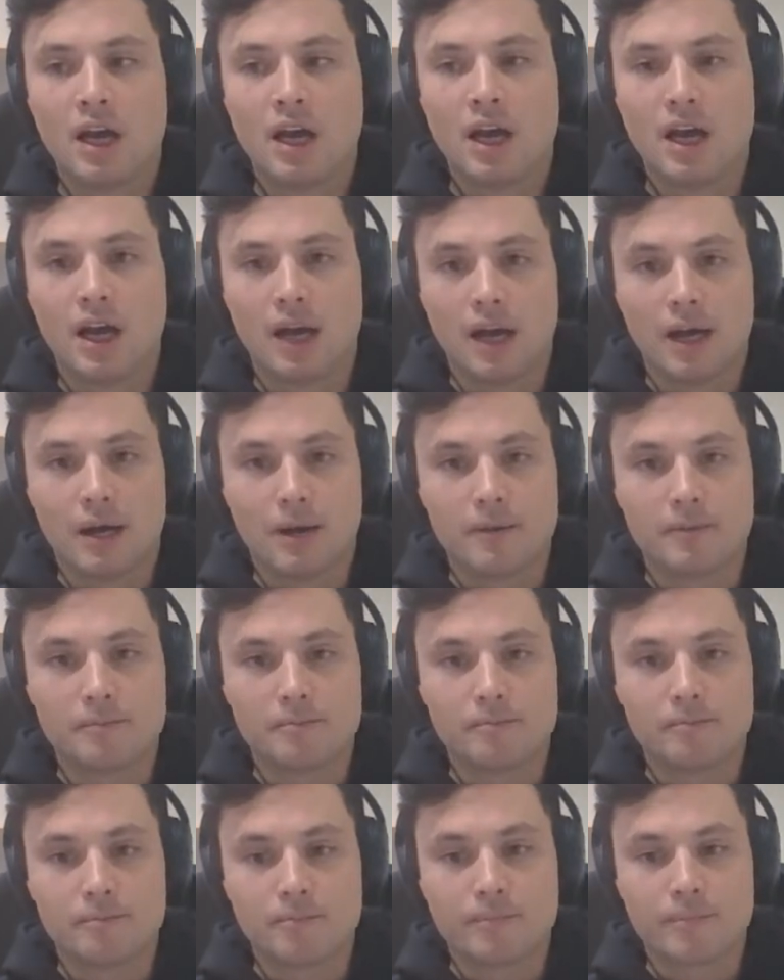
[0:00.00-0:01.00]

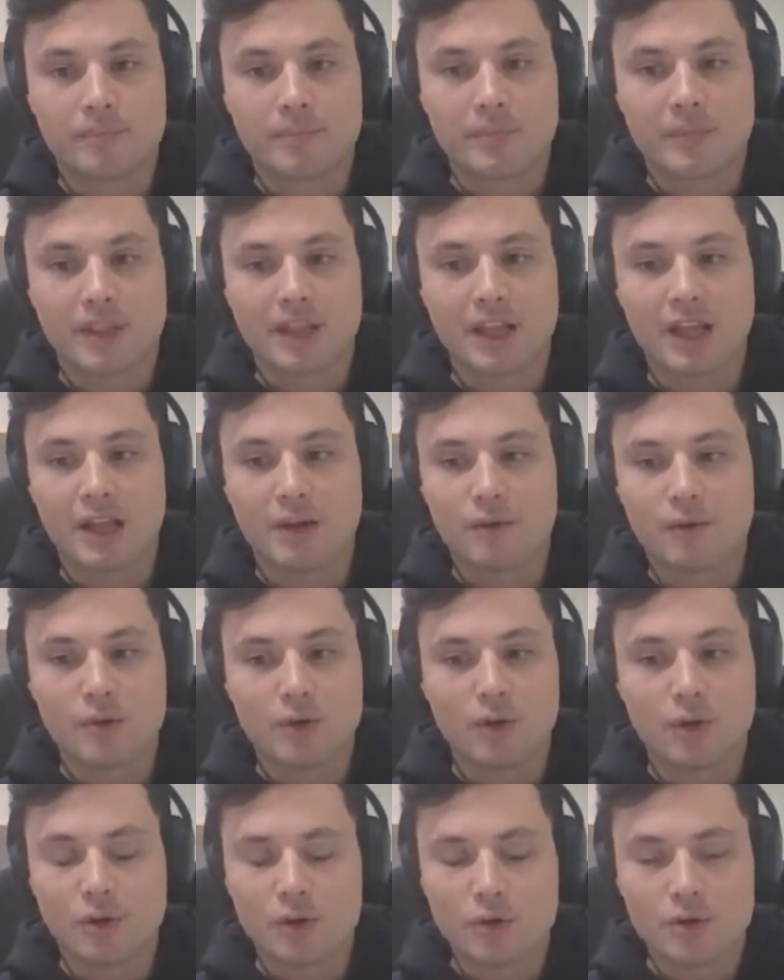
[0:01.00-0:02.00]
And
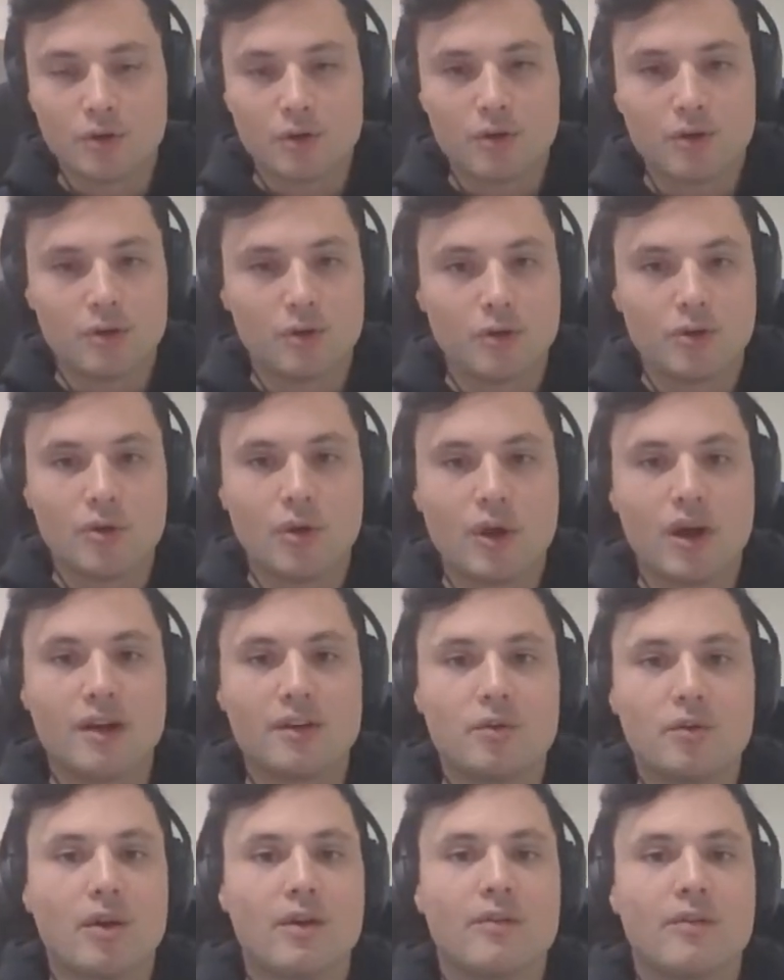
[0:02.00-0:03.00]
you
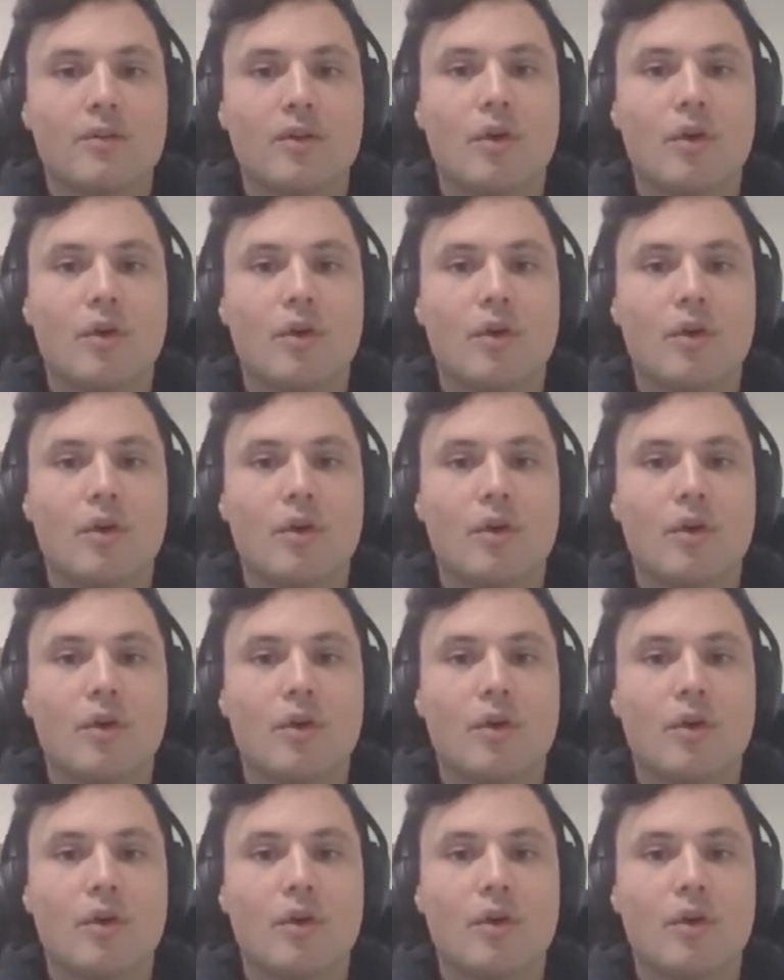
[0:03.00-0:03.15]
have